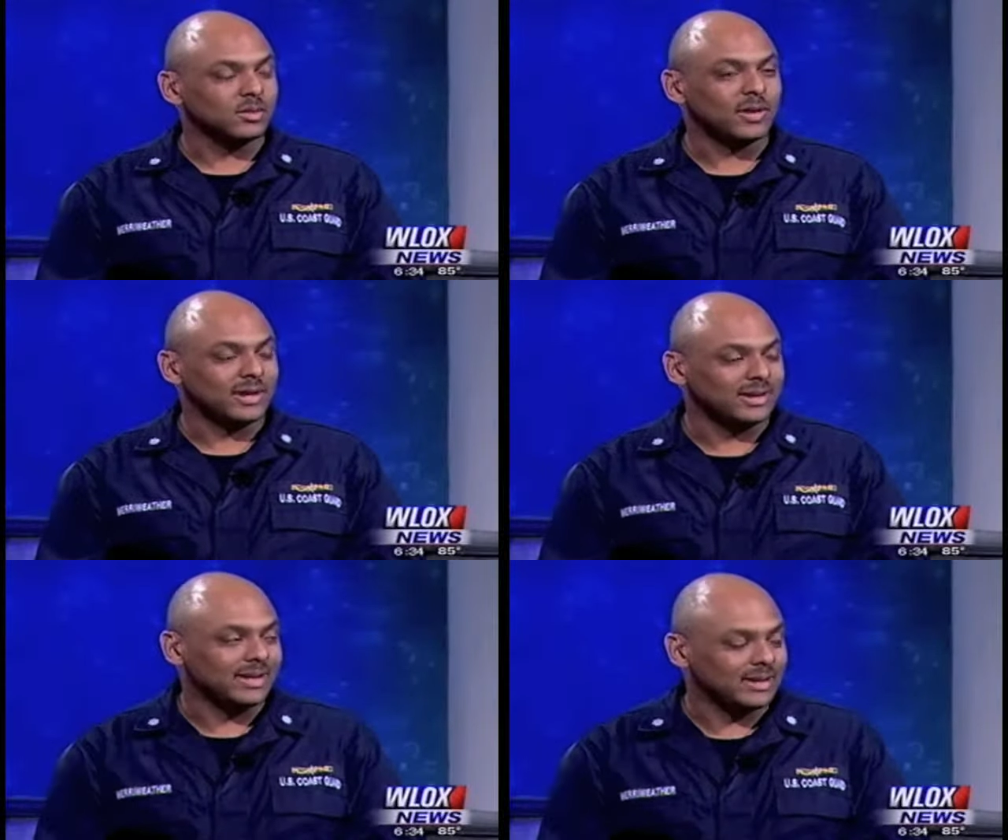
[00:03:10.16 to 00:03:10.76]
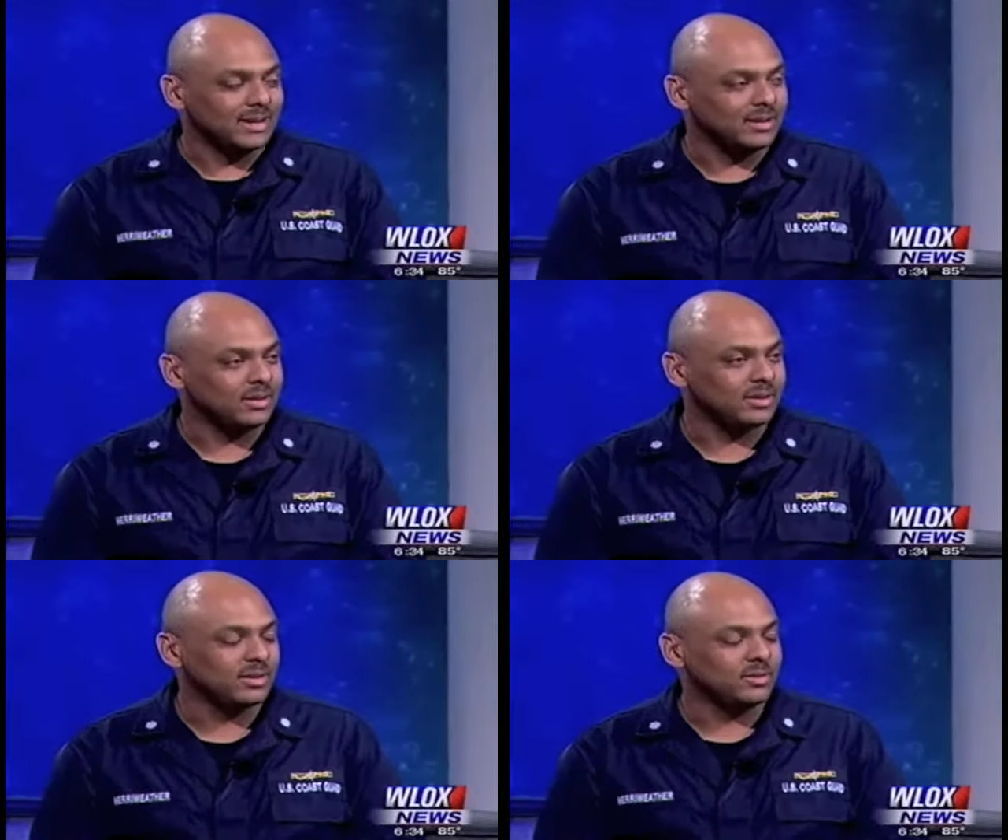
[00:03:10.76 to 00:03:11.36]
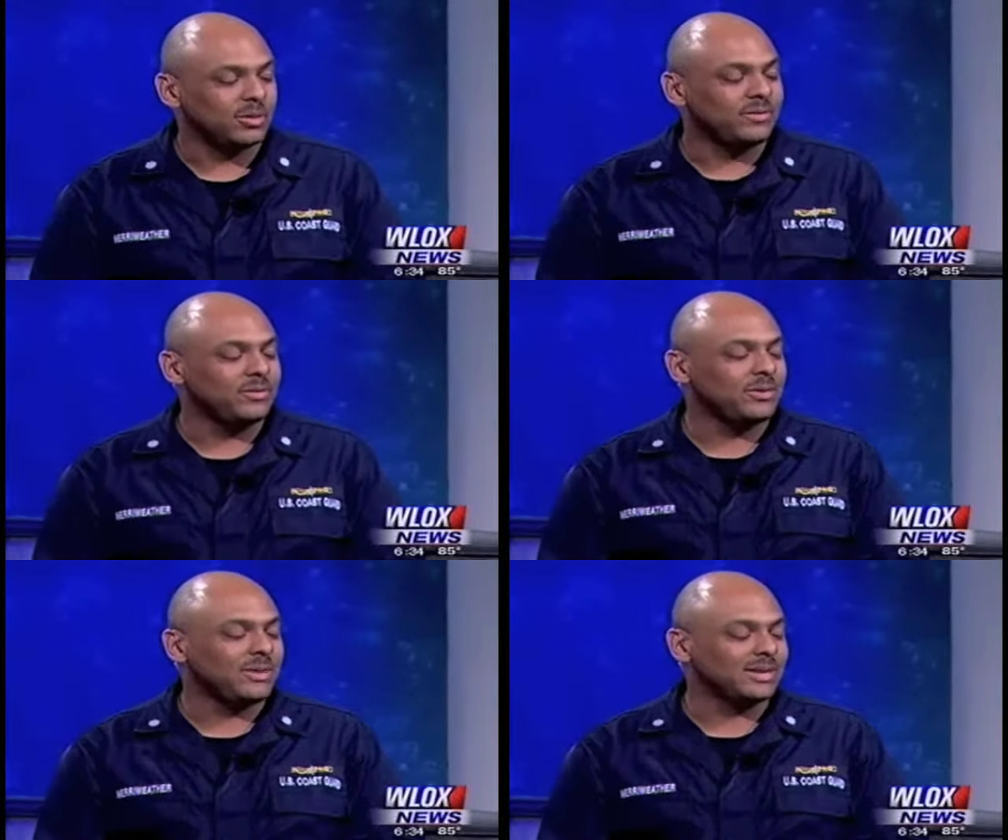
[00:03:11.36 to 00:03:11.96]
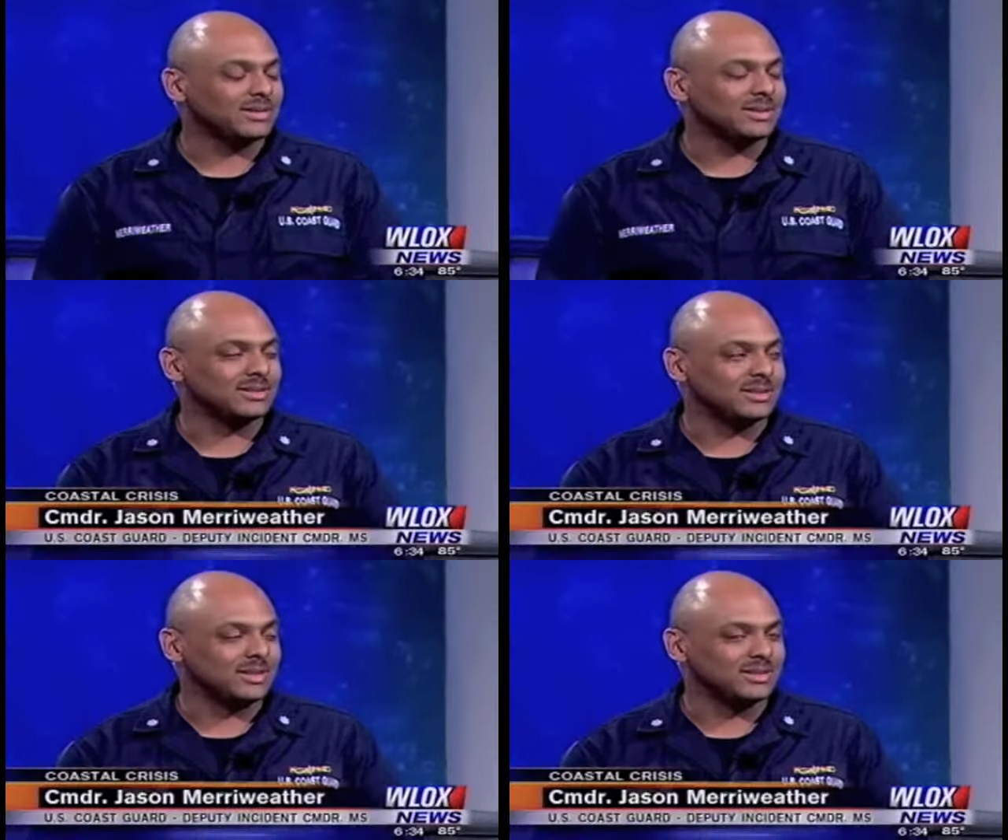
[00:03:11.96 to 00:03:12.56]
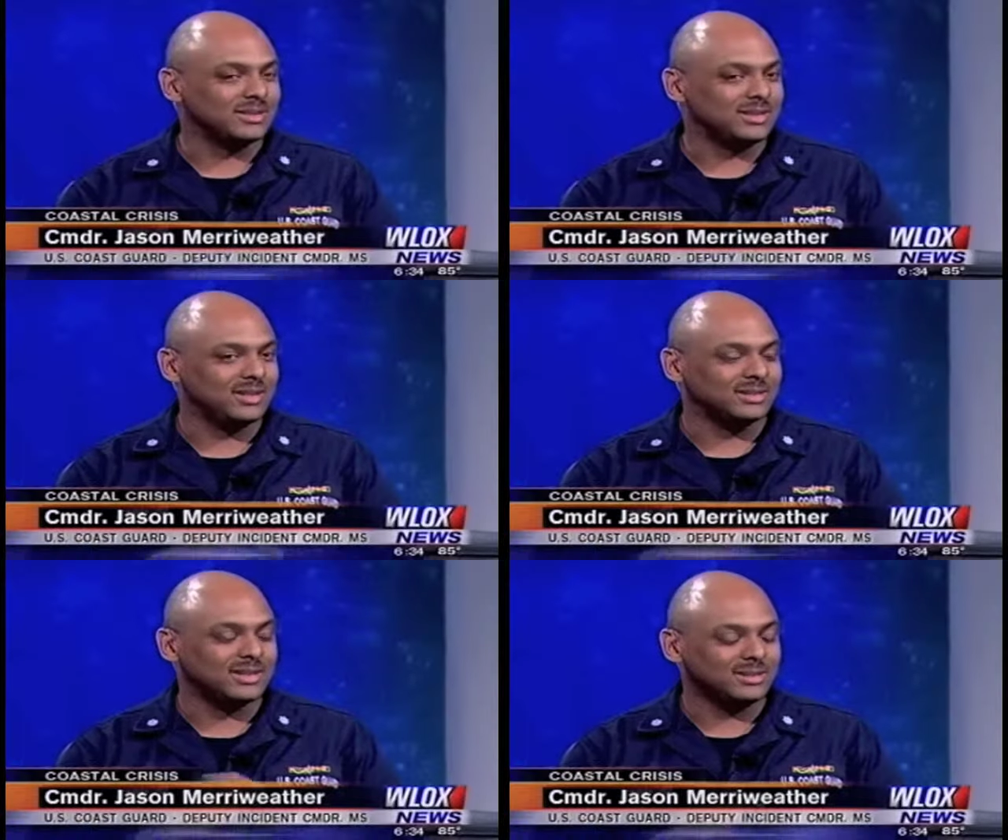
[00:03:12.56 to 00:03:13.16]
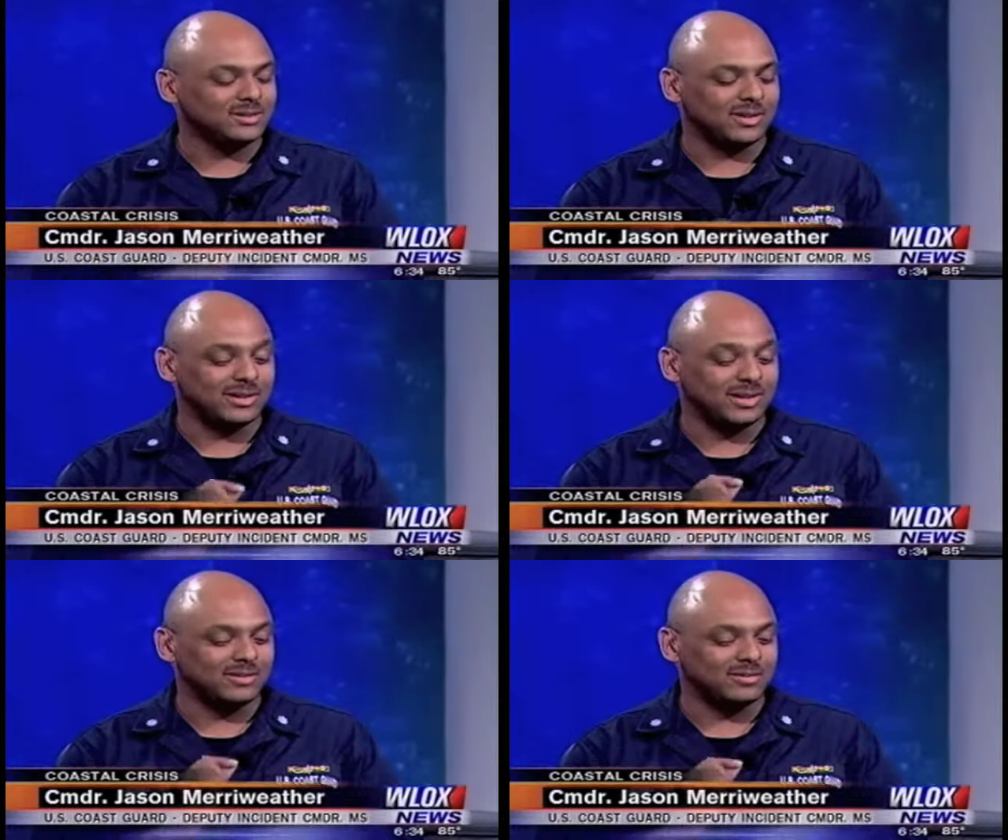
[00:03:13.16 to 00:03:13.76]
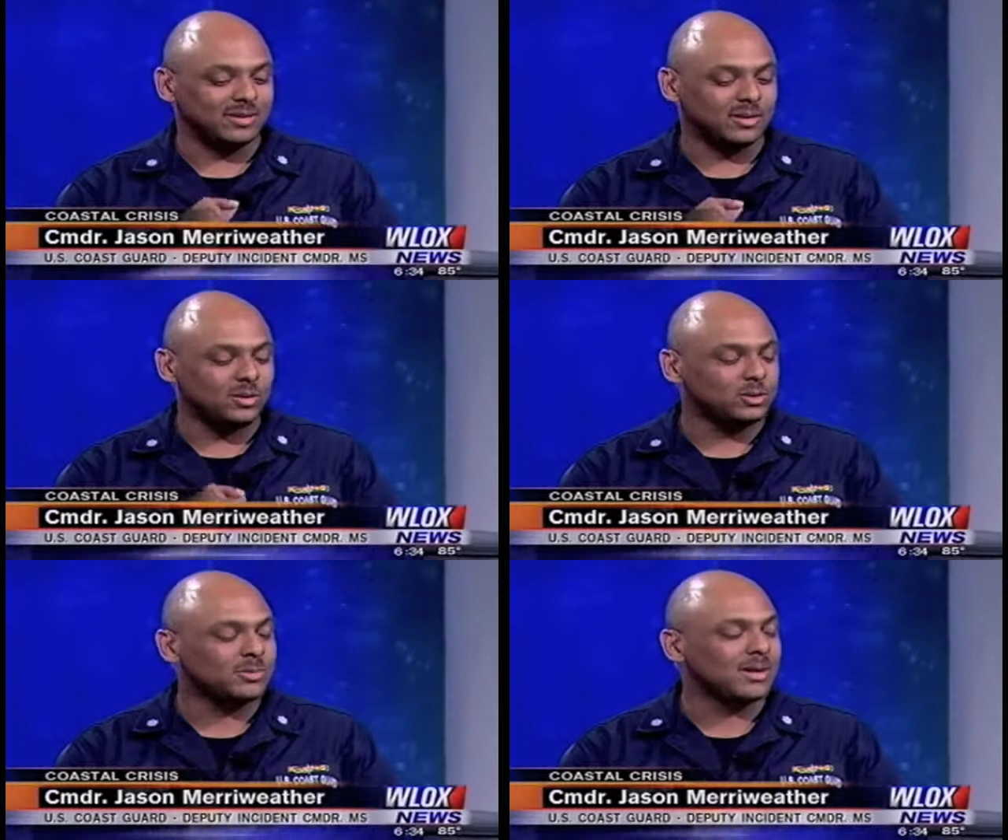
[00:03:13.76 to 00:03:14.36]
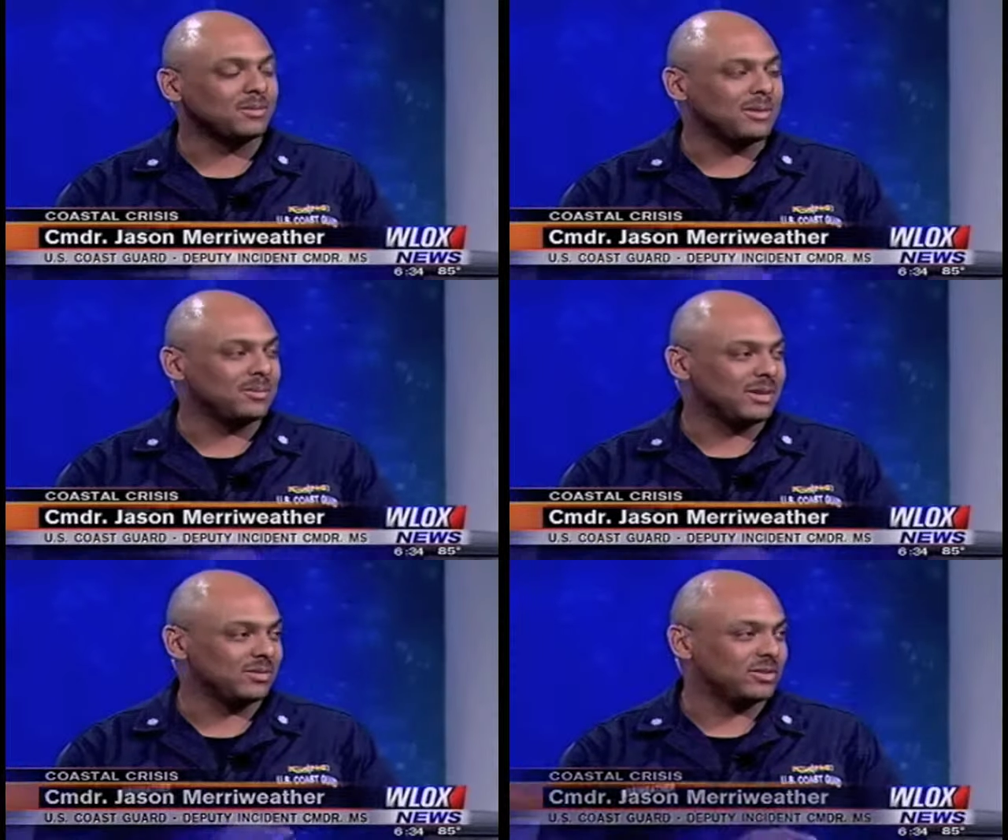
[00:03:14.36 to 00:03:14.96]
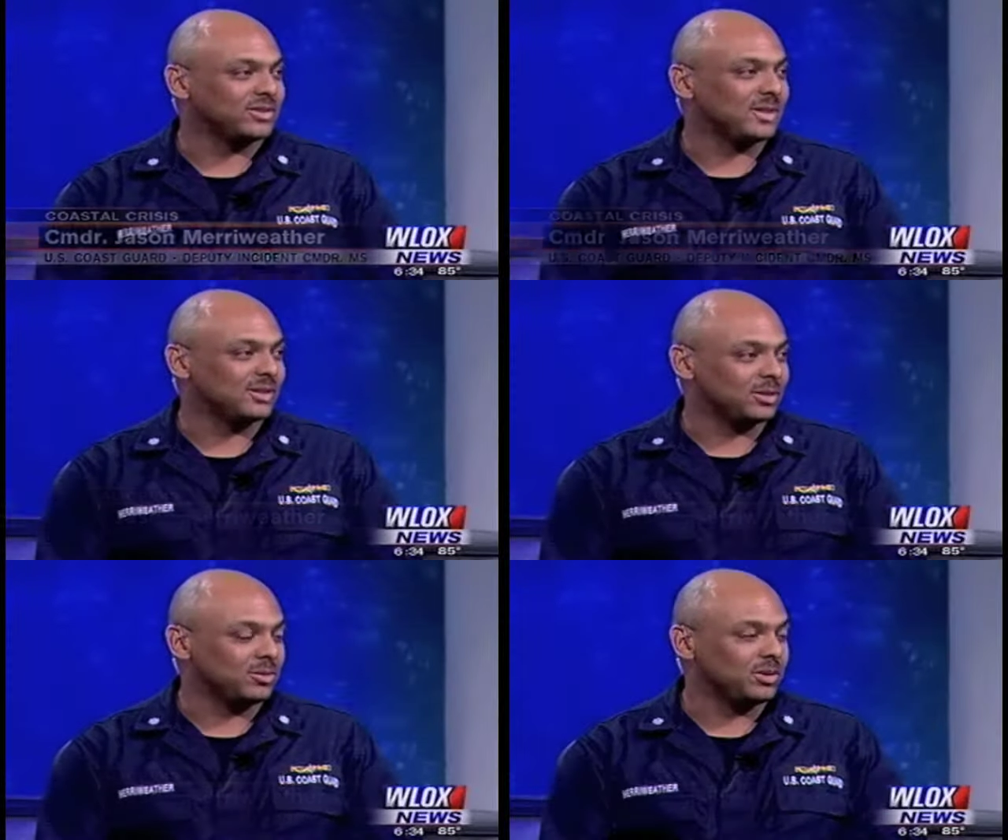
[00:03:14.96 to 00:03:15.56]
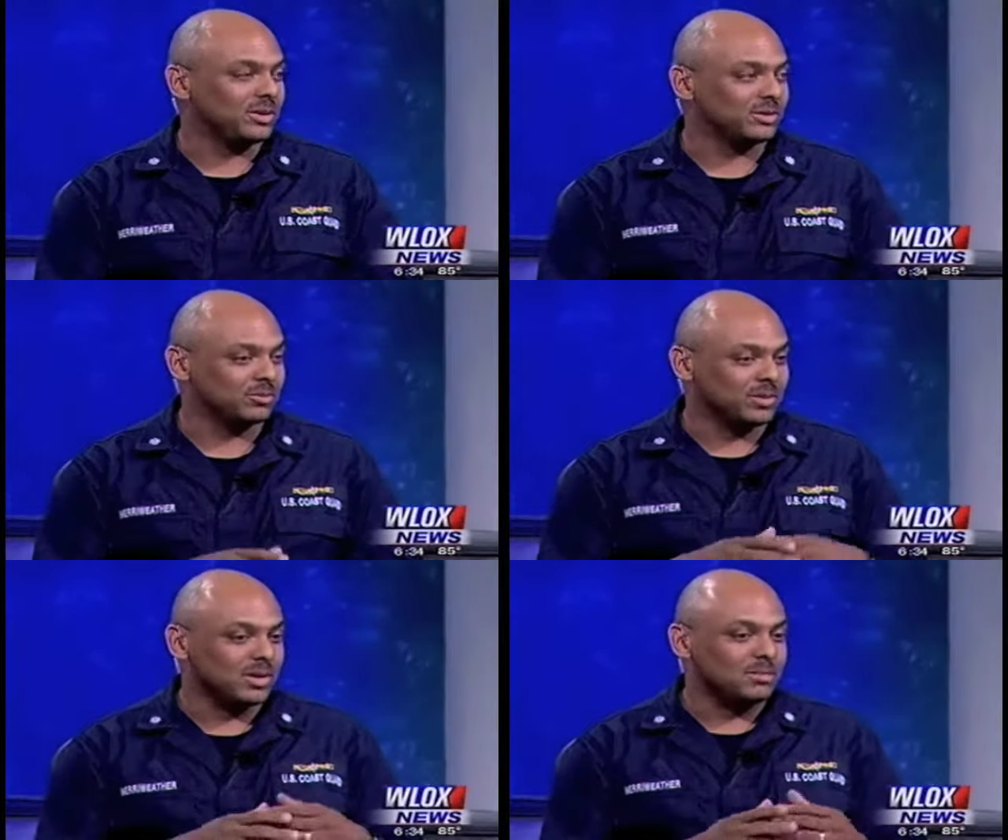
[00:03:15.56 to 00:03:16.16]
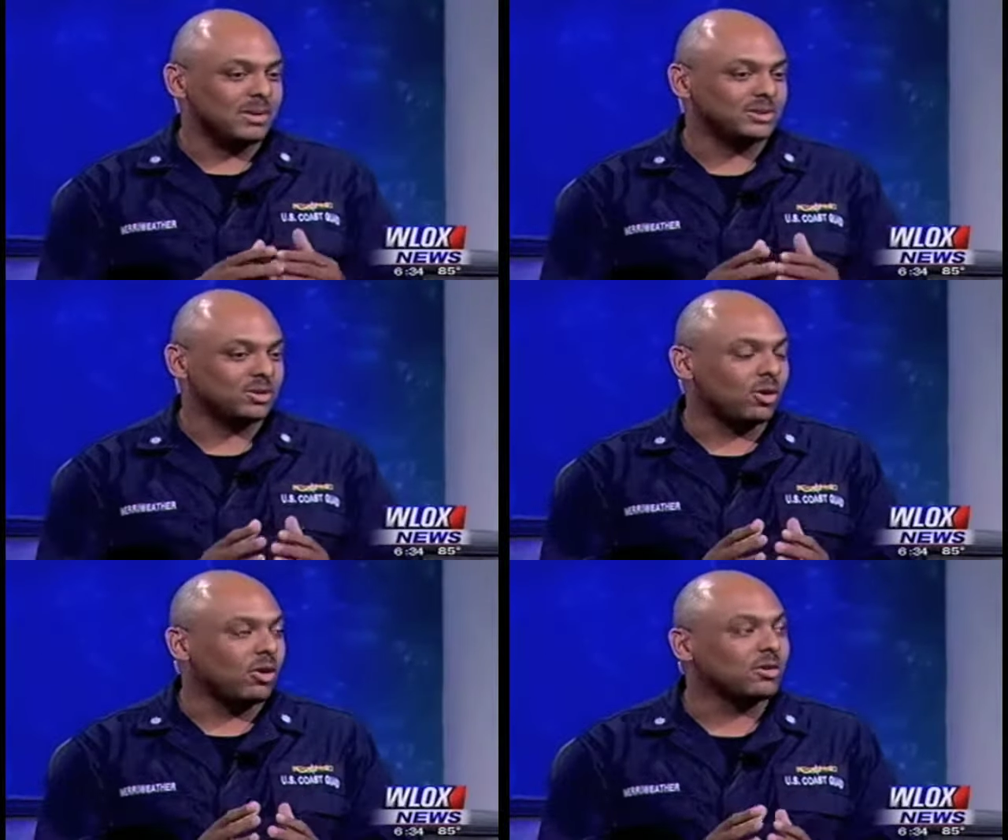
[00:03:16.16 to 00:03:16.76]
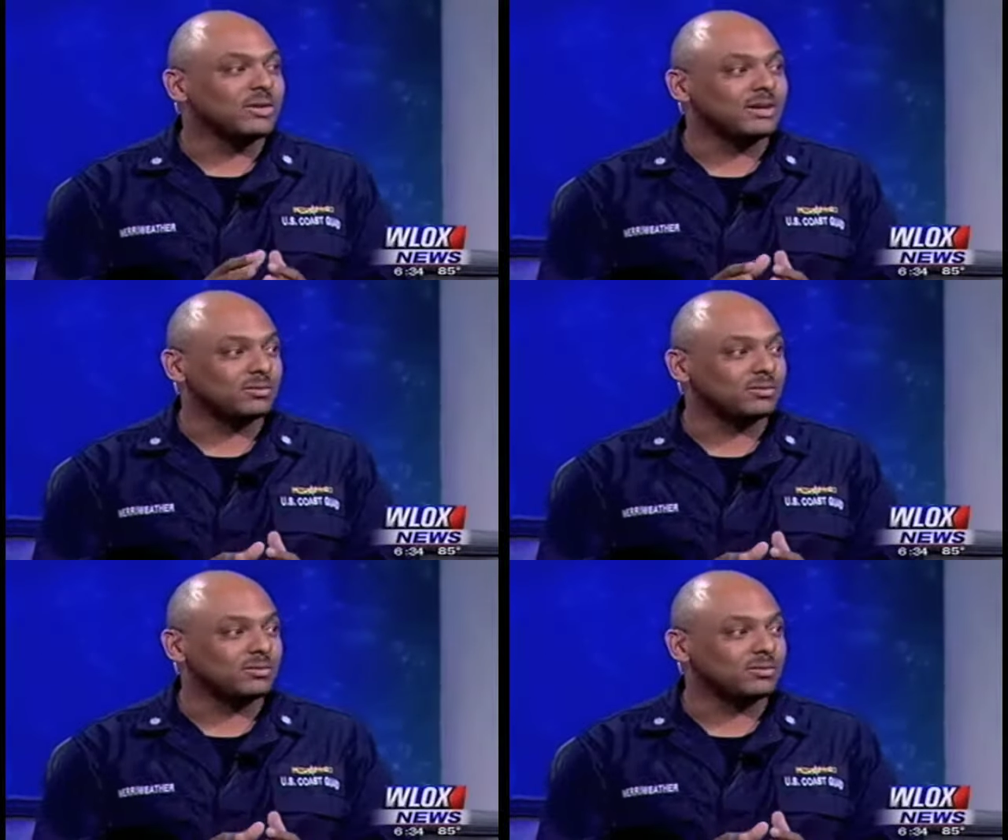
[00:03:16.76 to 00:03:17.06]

You're right, and and the, we've we've had ex, ex, excessive a, a, a huge amount of people that have reached out in the community to make sure all of the